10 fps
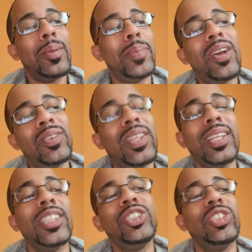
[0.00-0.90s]
The better
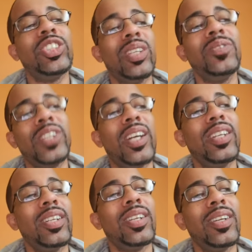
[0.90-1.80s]
thing that you should have
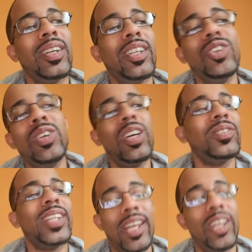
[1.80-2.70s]
done, you
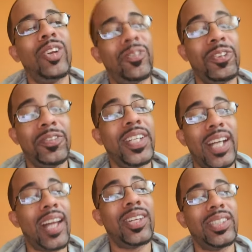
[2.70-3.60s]
could have taken your
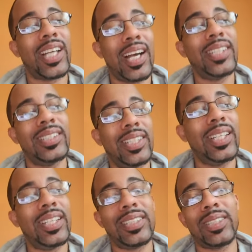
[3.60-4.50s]
$50,
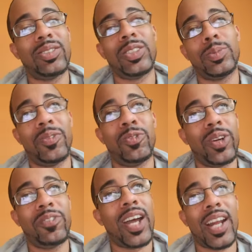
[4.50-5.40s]
honestly, because that's what you spent
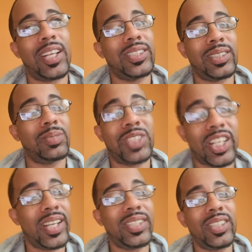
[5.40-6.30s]
$45 and some
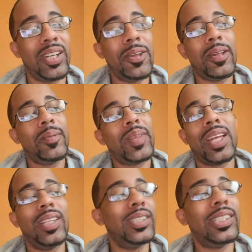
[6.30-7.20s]
change.
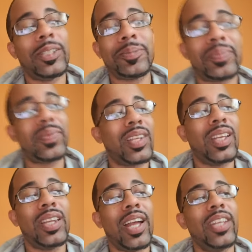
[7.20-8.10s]
Like, listen,
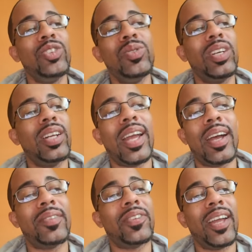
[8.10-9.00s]
like you could
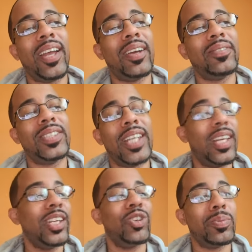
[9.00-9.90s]
have, have
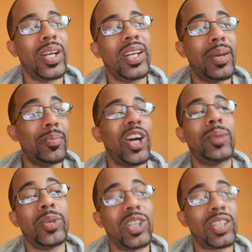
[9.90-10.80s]
taken your money and
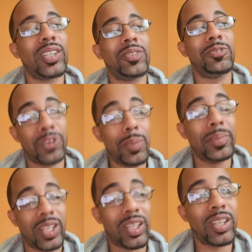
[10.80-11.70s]
bought a book
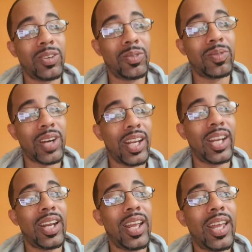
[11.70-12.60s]
from me,
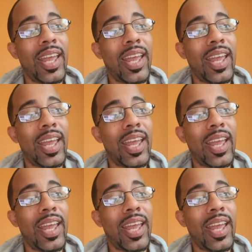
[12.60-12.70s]
right?